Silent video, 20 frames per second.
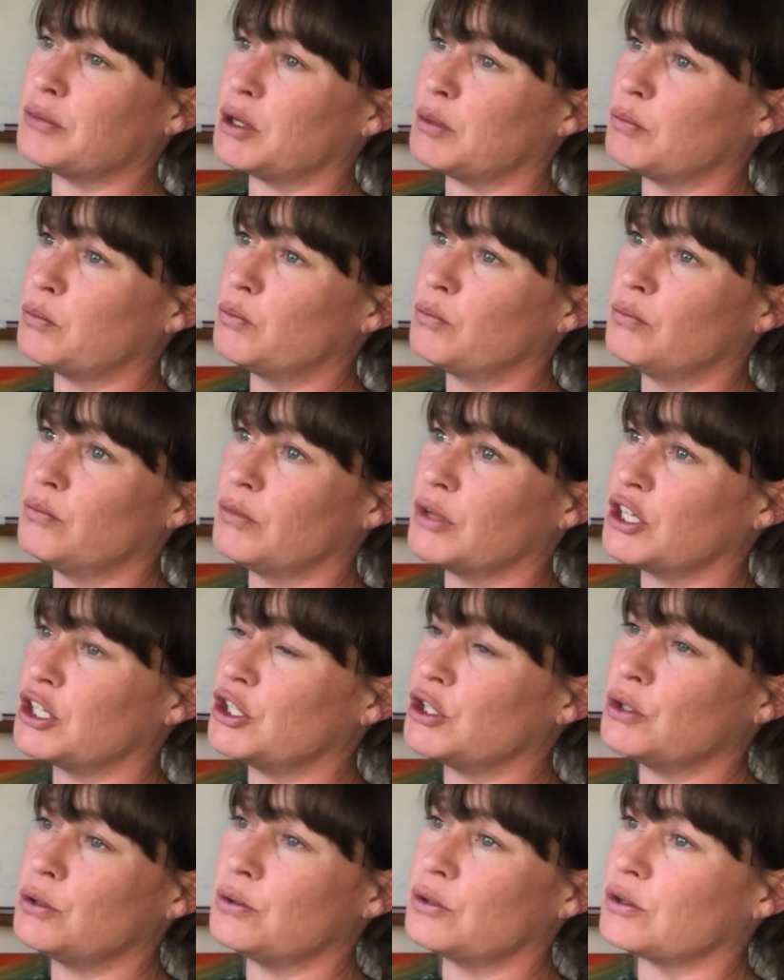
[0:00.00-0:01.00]
my
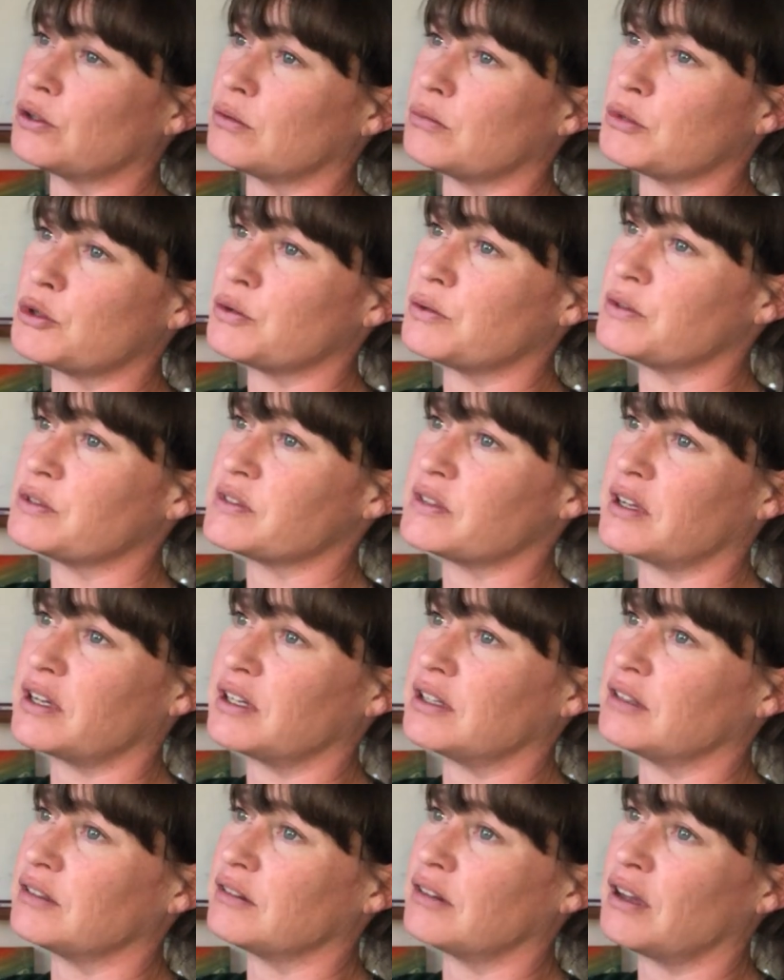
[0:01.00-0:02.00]
cute little moon
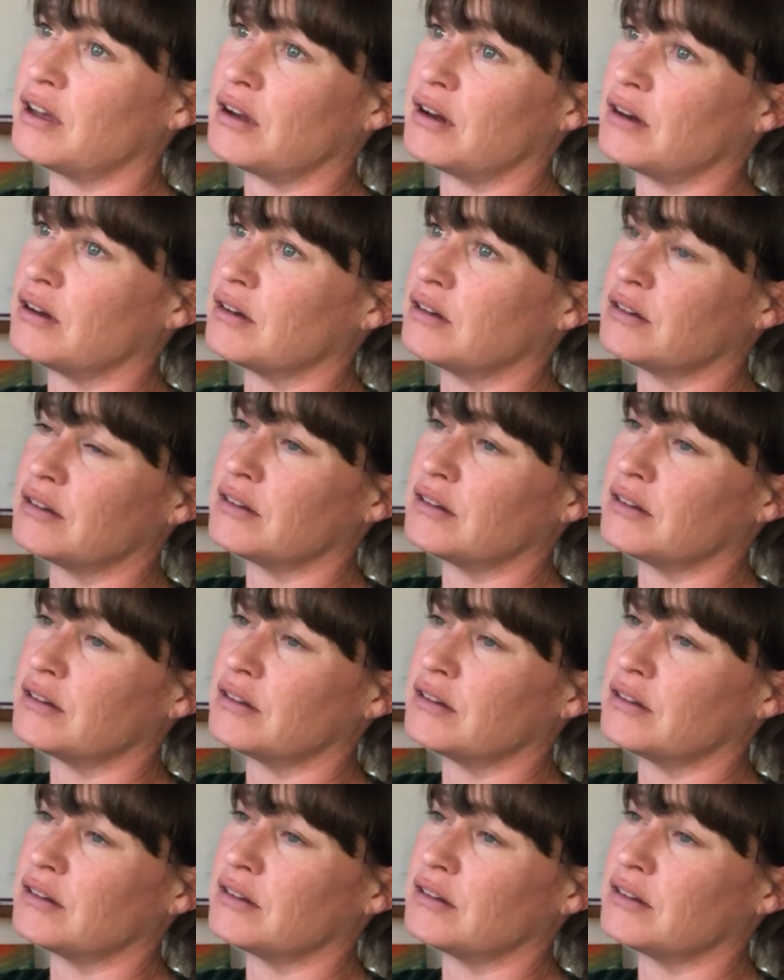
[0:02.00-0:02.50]
sign there